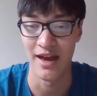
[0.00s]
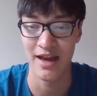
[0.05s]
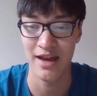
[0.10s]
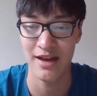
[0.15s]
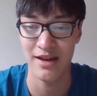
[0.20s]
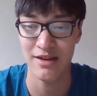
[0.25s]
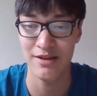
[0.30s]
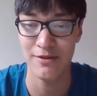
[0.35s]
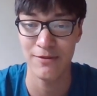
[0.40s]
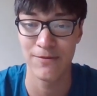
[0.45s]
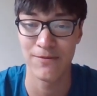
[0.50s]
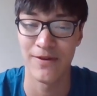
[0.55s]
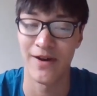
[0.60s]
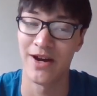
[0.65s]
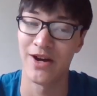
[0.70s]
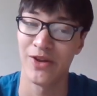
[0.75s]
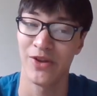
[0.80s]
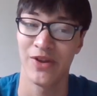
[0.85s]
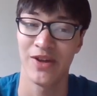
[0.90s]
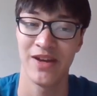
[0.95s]
And
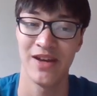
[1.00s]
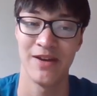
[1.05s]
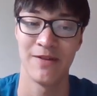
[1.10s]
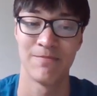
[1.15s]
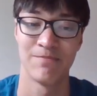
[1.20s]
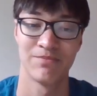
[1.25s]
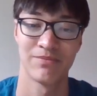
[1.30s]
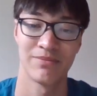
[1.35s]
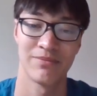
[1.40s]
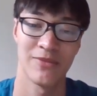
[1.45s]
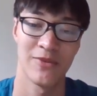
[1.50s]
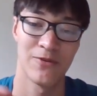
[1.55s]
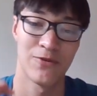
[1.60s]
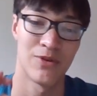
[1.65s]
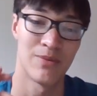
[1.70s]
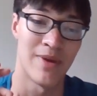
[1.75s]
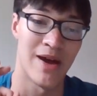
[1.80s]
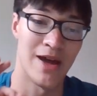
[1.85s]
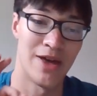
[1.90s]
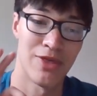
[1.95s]
finally,
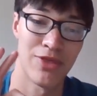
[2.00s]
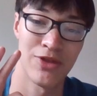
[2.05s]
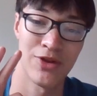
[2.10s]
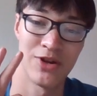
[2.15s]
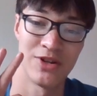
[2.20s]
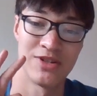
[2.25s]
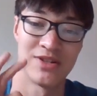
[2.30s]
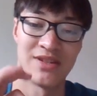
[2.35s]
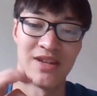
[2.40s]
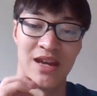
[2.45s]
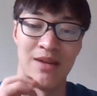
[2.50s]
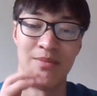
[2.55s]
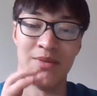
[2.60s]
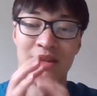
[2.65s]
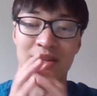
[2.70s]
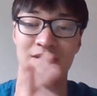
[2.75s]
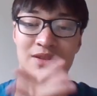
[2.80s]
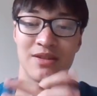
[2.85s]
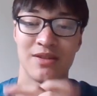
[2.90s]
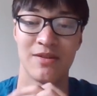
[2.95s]
for my third
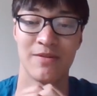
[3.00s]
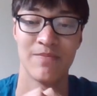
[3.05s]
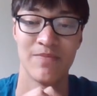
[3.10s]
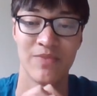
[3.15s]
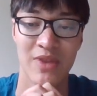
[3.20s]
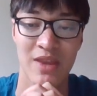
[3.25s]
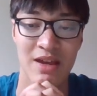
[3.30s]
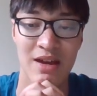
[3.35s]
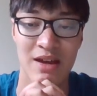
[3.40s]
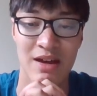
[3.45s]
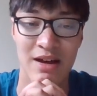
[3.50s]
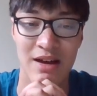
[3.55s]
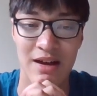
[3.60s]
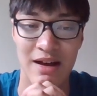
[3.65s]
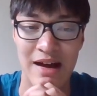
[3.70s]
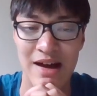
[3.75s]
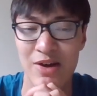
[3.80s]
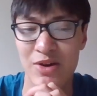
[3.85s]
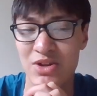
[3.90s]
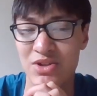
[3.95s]
statement,
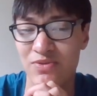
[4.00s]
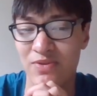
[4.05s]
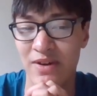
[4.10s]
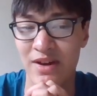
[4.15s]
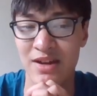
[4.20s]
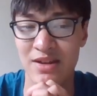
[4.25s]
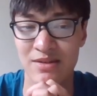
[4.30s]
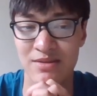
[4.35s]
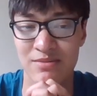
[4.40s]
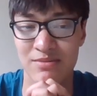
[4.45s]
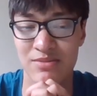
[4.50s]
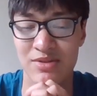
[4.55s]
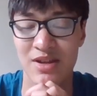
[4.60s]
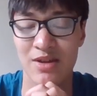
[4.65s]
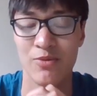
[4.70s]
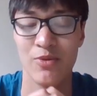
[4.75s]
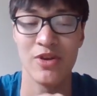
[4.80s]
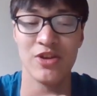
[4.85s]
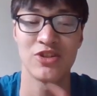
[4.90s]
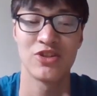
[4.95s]
I always find
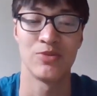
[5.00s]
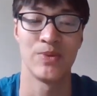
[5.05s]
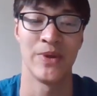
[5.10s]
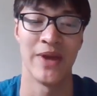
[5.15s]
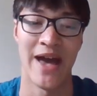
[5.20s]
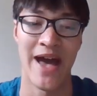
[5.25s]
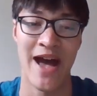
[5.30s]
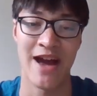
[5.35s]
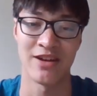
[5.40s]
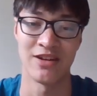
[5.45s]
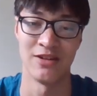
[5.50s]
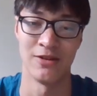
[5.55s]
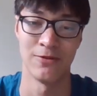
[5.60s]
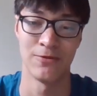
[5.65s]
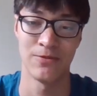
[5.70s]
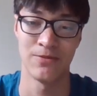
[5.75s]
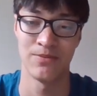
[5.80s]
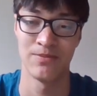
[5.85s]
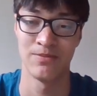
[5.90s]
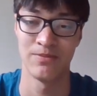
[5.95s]
some ways to be active
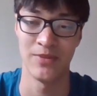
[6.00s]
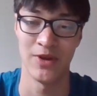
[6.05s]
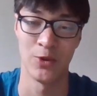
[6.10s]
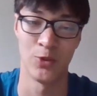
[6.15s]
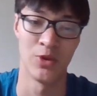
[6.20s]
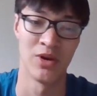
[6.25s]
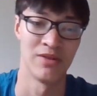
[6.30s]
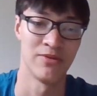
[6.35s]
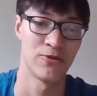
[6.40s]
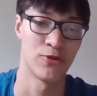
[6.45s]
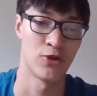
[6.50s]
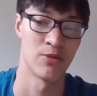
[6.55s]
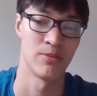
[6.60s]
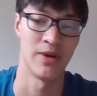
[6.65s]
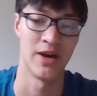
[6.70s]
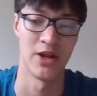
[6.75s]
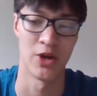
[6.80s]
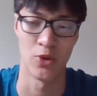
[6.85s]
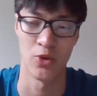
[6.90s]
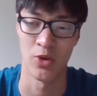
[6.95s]
in one
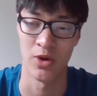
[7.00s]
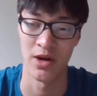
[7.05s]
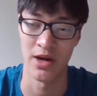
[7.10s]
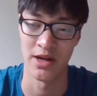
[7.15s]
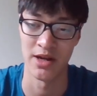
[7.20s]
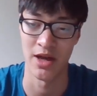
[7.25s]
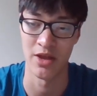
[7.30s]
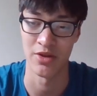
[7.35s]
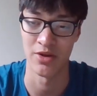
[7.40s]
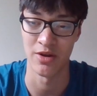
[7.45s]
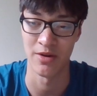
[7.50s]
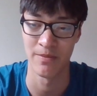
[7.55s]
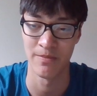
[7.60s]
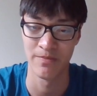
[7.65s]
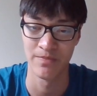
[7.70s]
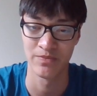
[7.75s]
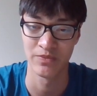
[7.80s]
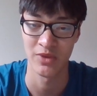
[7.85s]
form or another.